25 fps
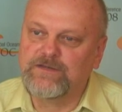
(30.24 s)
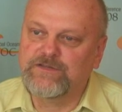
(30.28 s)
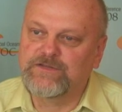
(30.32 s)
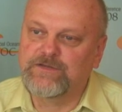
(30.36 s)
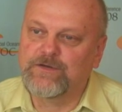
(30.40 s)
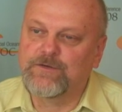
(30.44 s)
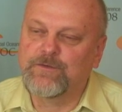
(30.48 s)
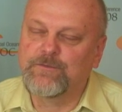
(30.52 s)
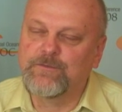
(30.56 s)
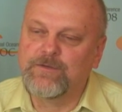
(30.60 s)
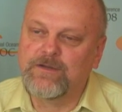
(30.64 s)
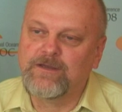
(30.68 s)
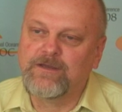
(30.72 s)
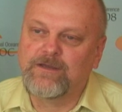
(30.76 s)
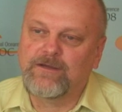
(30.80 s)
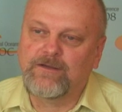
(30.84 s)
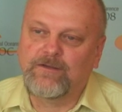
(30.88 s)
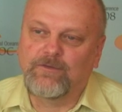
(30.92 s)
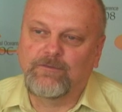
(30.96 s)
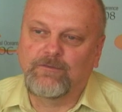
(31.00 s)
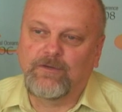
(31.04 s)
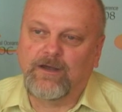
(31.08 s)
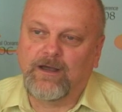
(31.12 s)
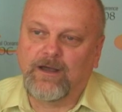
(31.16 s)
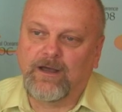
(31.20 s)
So
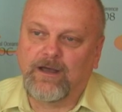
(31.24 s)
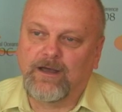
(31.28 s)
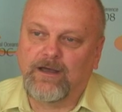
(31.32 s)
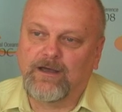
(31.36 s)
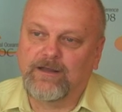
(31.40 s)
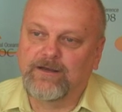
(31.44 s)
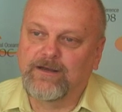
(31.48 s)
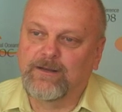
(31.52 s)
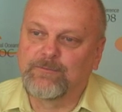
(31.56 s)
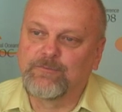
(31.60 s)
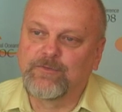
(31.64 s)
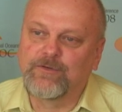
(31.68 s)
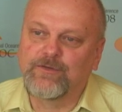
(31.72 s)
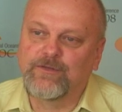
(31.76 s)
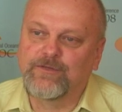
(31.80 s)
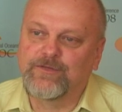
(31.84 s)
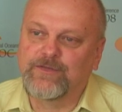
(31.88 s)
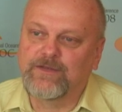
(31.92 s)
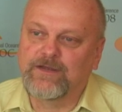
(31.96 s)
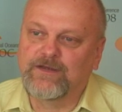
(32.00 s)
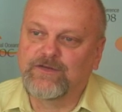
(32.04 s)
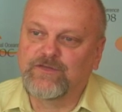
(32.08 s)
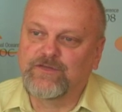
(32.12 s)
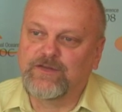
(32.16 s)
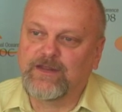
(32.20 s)
a number of the
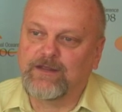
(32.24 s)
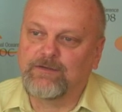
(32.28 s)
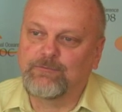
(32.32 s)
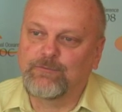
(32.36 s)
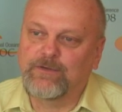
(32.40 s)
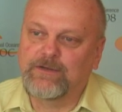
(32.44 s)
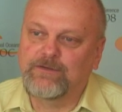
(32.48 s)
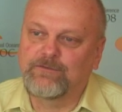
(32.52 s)
things that